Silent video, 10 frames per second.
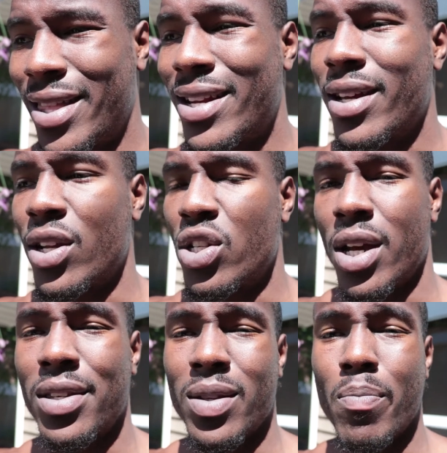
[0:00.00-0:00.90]
that
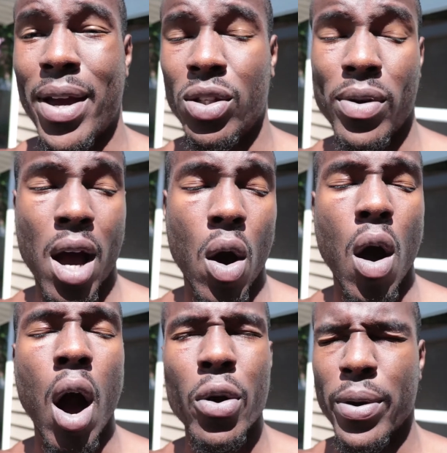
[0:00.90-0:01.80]
digest, and based on how
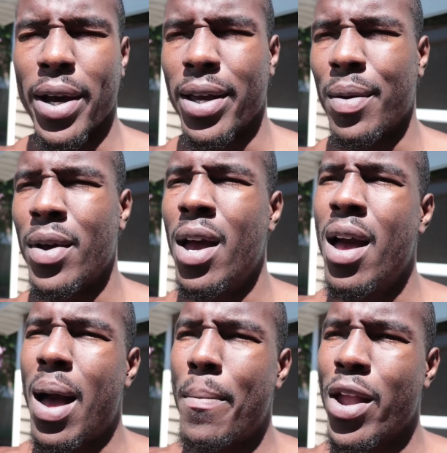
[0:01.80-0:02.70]
hungry I am,
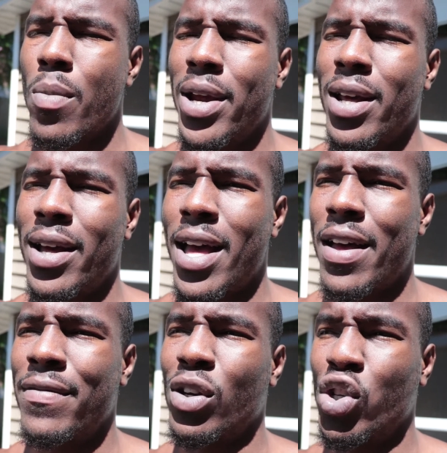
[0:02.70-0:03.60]
I may or may not
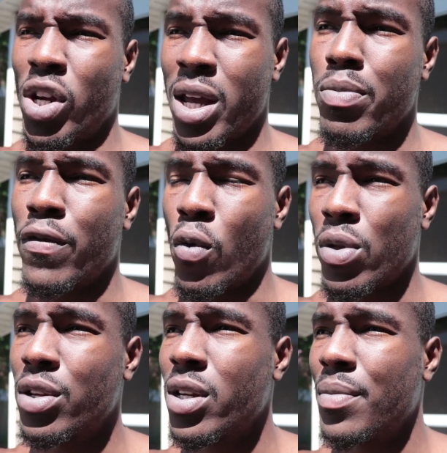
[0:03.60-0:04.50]
have a shake before
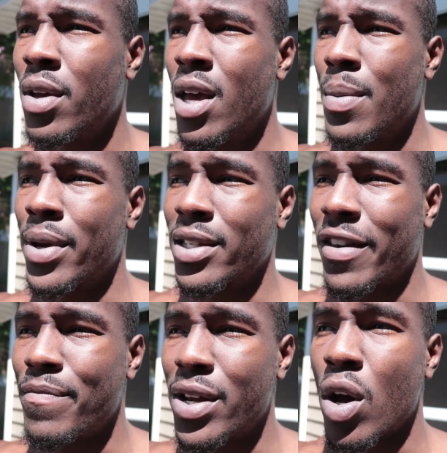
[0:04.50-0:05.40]
the gym because
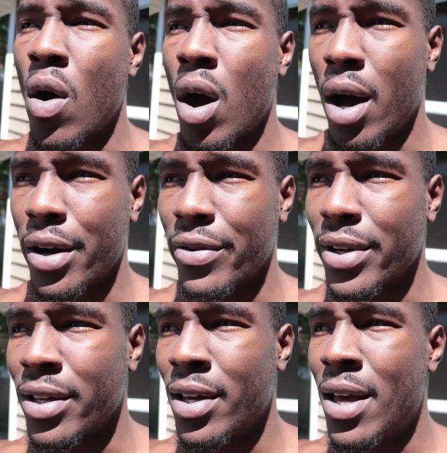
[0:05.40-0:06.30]
I've been
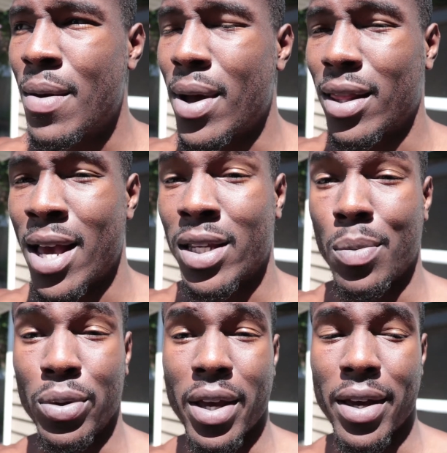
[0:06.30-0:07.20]
hungry my last
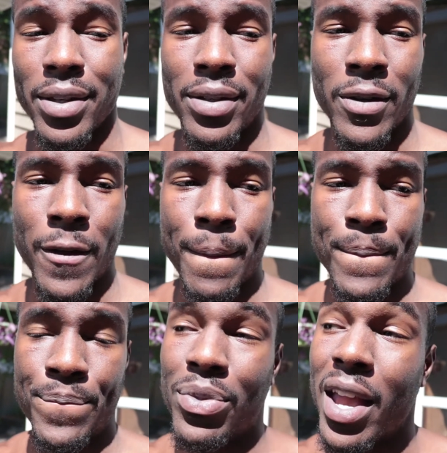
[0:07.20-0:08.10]
couple days
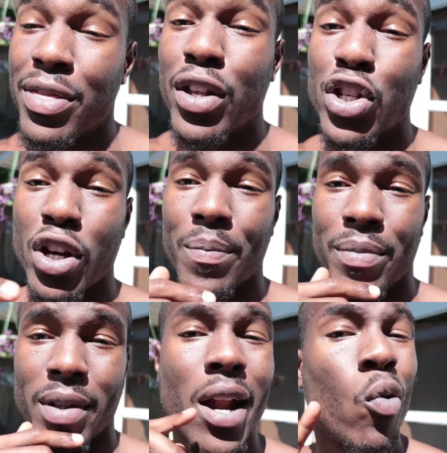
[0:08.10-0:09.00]
in the gym.
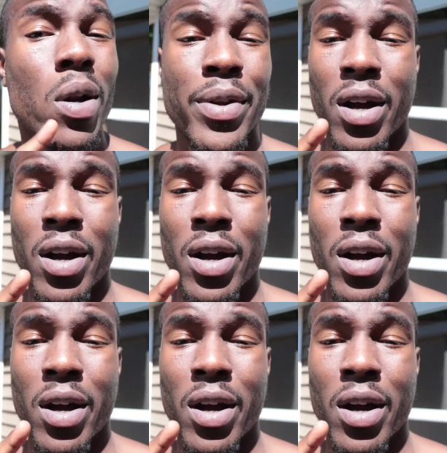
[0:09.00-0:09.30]
And I don't want to be